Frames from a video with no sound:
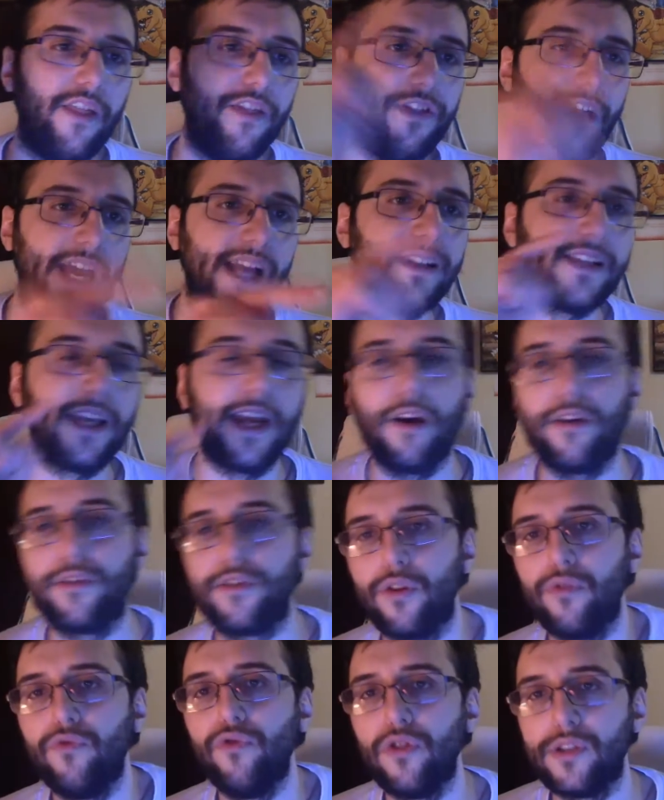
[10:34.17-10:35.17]
that
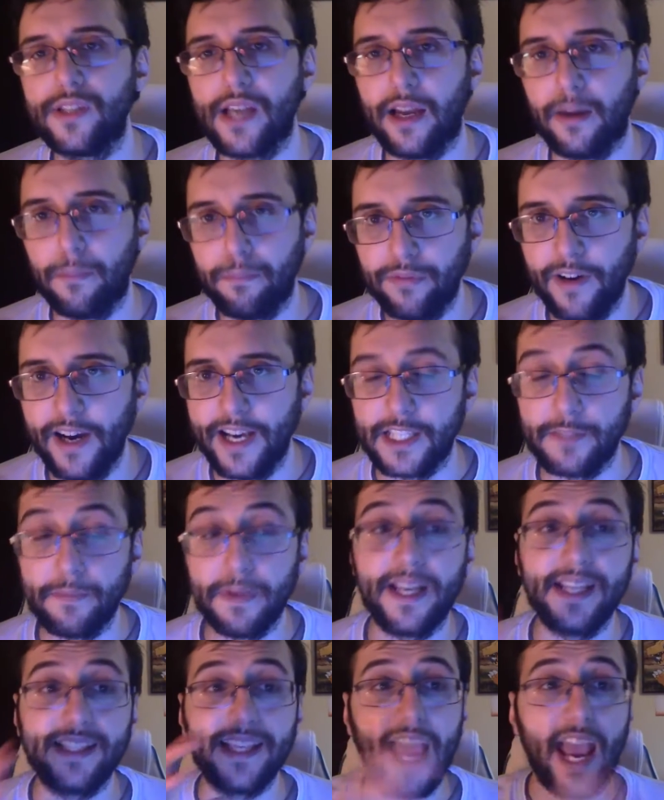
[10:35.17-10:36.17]
character looks out of place,
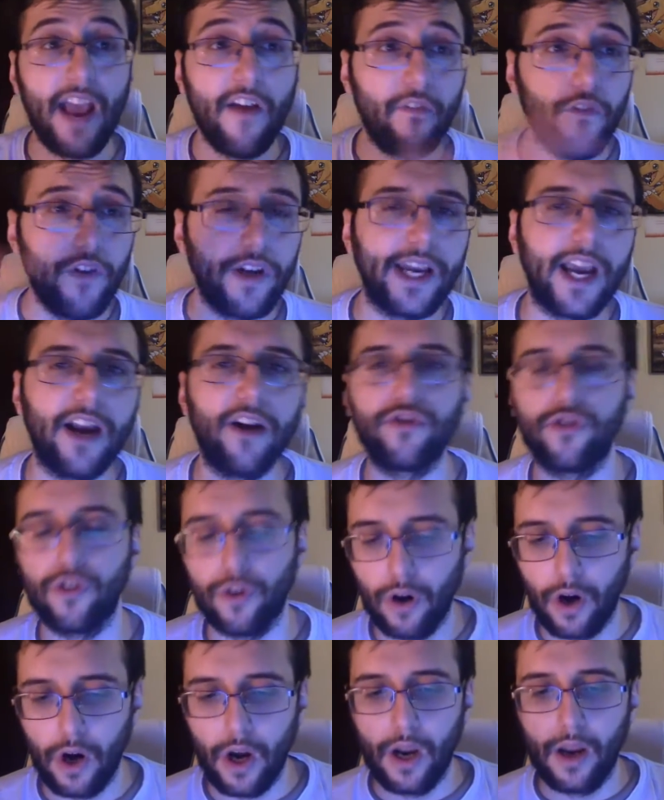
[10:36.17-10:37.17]
because every
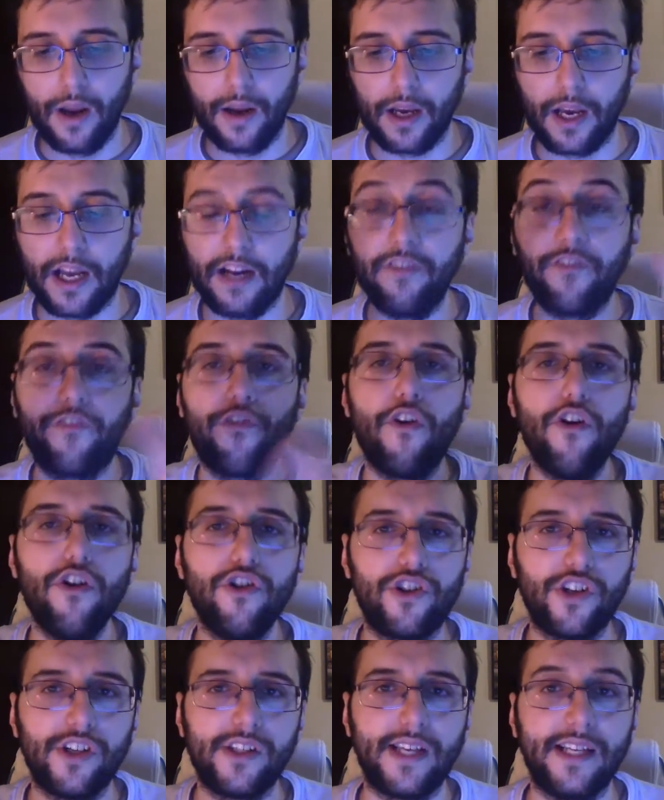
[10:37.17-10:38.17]
character
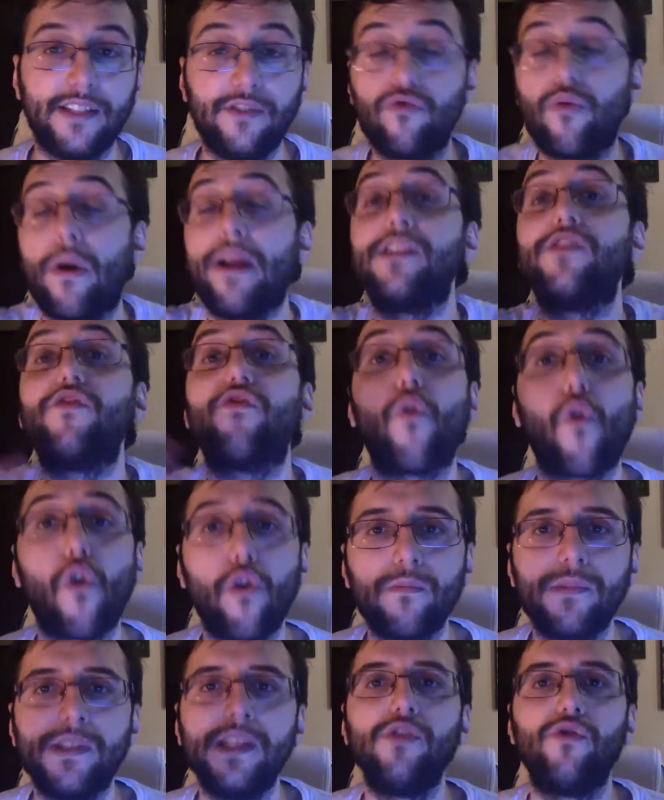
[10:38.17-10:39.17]
converges and
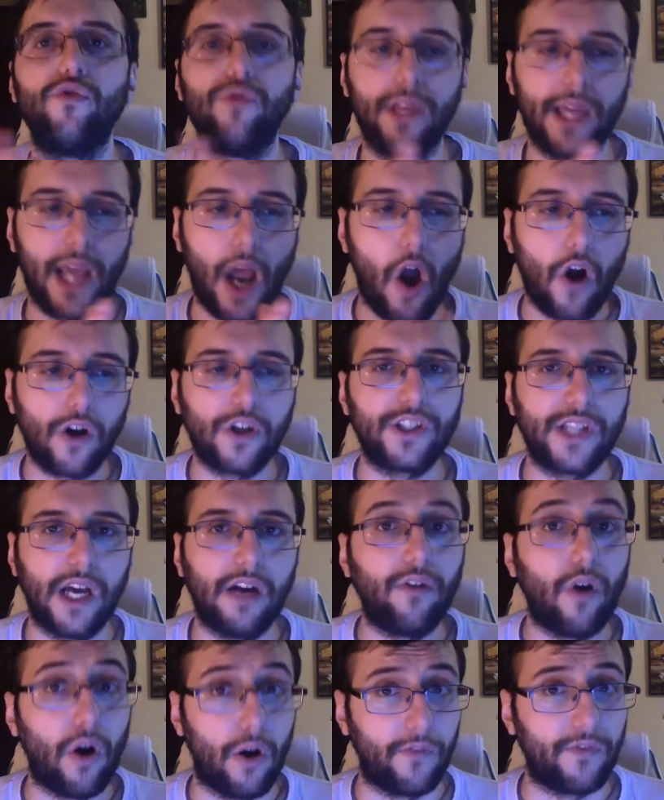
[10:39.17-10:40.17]
transforms into the art
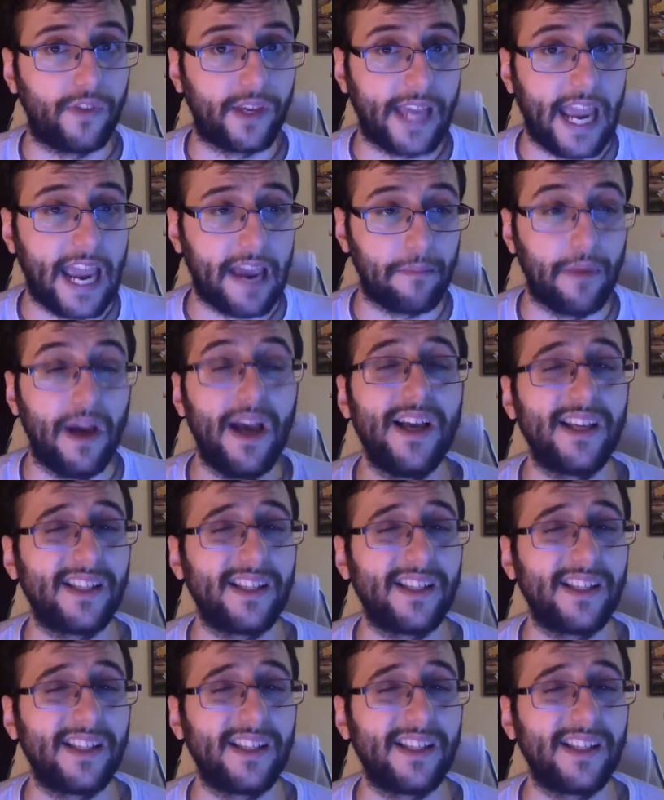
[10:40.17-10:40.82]
style of the game.